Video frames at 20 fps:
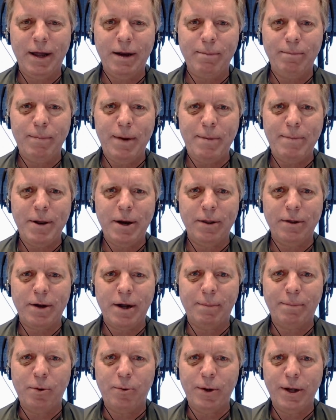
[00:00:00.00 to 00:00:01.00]
And maybe another
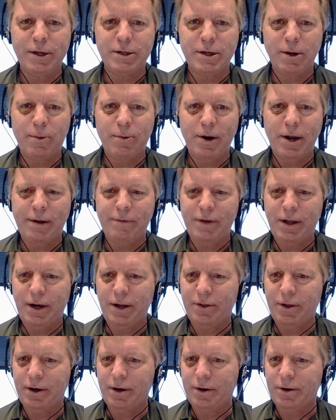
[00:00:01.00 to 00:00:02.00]
couple weeks, I won't have
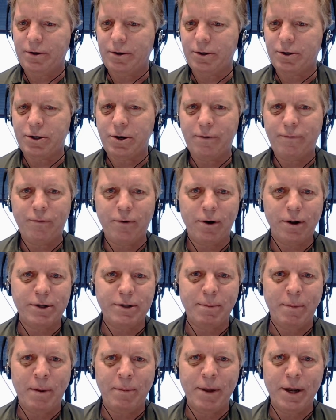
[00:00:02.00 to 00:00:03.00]
anything to show for it
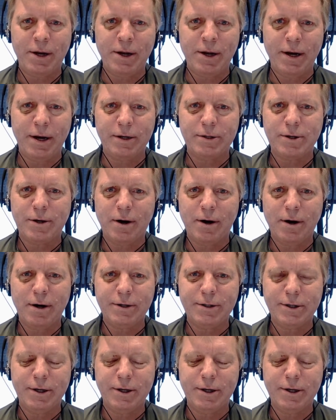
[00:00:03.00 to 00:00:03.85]
except maybe a tiny scar.